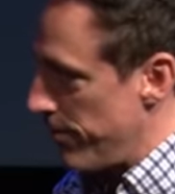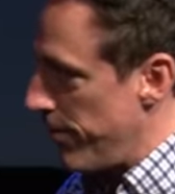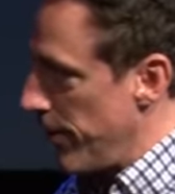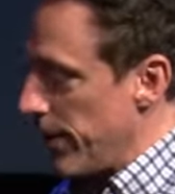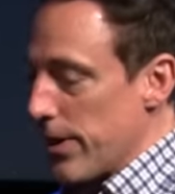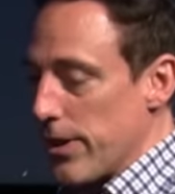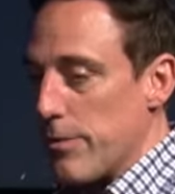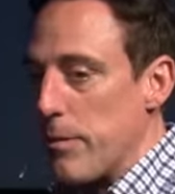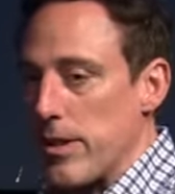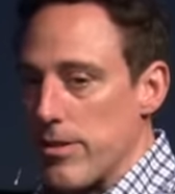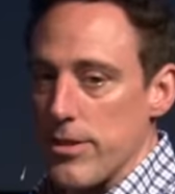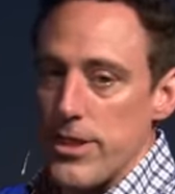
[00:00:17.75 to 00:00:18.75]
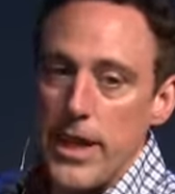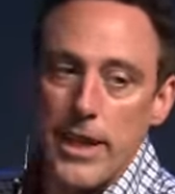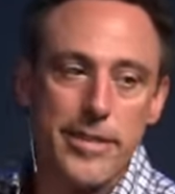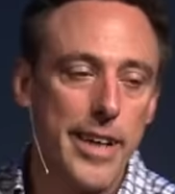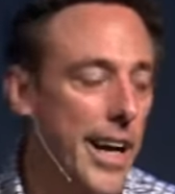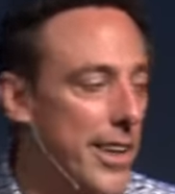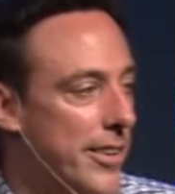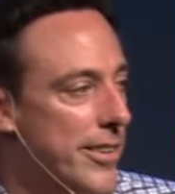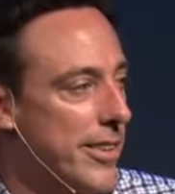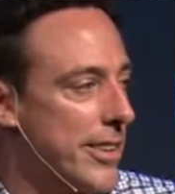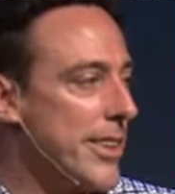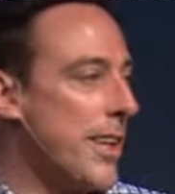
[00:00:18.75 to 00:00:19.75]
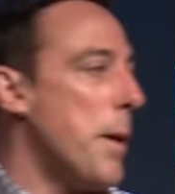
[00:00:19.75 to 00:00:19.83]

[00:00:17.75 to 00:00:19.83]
Very good message. Talented